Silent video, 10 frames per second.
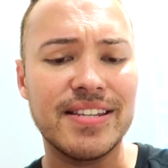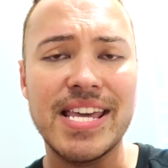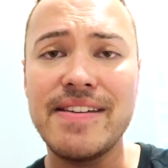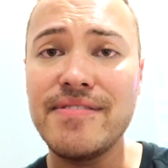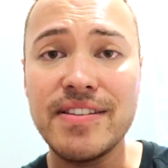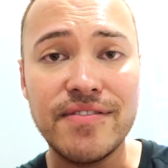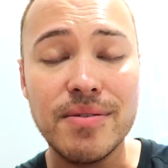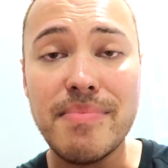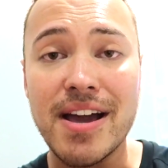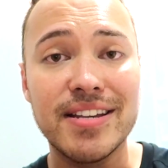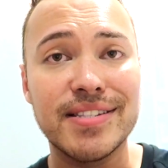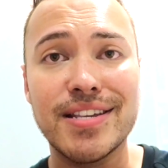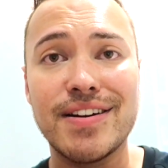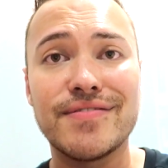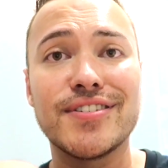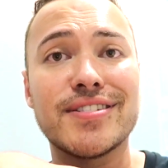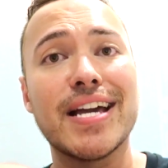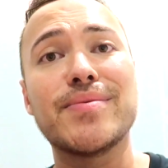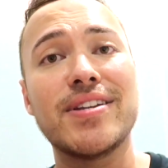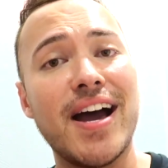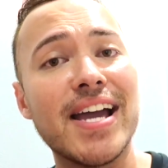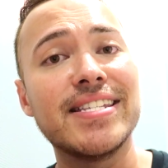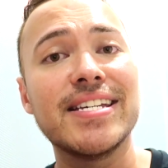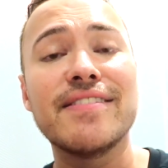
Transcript: even if you're by yourself, just like what I did.